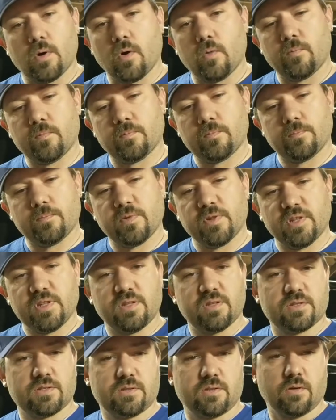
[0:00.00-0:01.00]
Hopefully
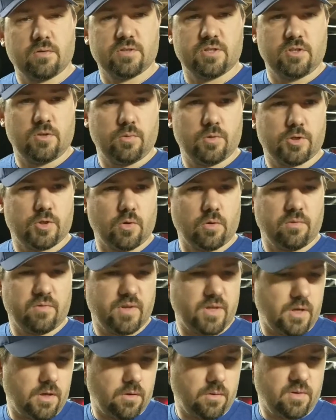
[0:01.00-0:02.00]
this turns into a short
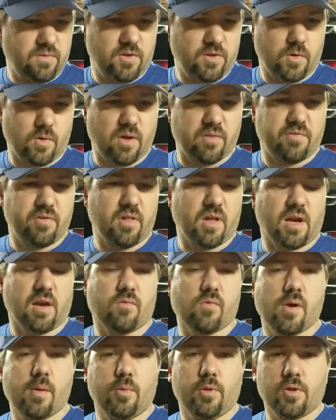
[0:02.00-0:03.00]
video, even though I feel like I've
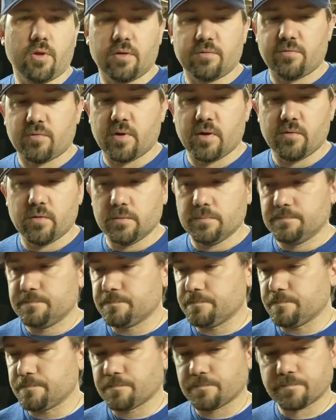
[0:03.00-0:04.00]
rambled on forever.
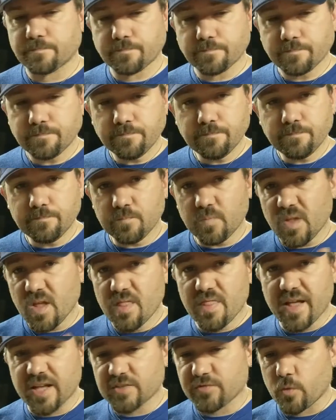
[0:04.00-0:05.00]

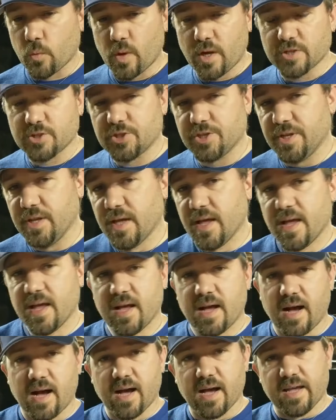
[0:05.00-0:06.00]
Thanks for watching.
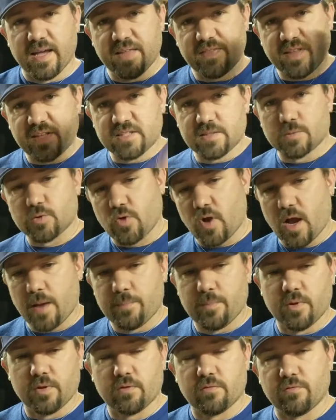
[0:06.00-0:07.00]
Hit that
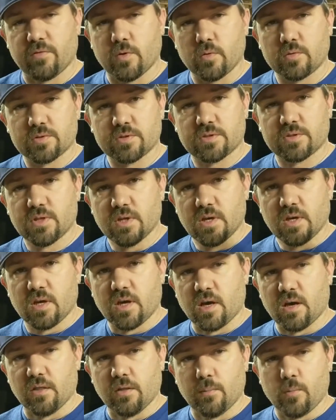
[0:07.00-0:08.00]
subscribe button, folks.
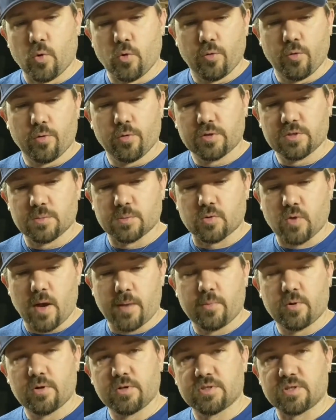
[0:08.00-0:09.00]
The more
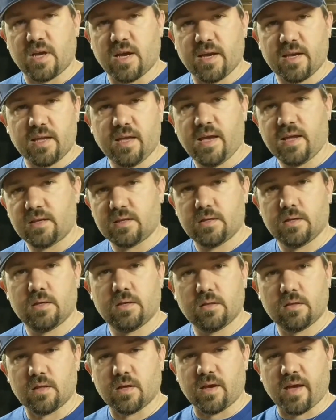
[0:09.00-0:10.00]
subscribers I get,
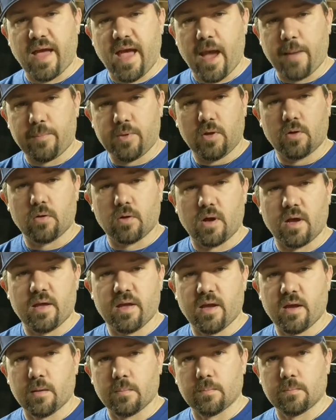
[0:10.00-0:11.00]
the happier I
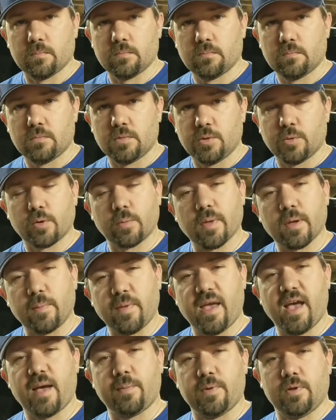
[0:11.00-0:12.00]
am. You want to make me
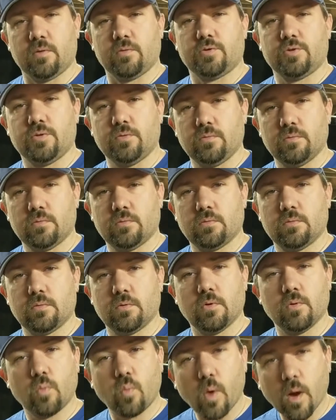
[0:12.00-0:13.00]
happy, don't you?
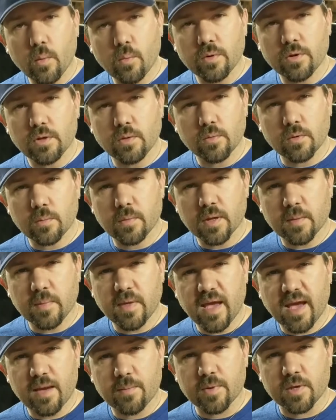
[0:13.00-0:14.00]
Why wouldn't you want to make me
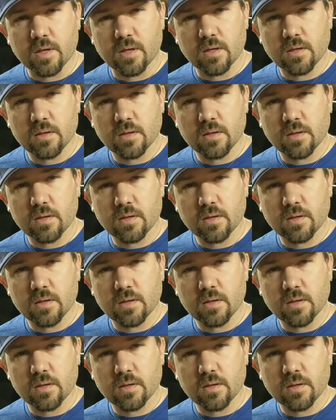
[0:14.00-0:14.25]
happy?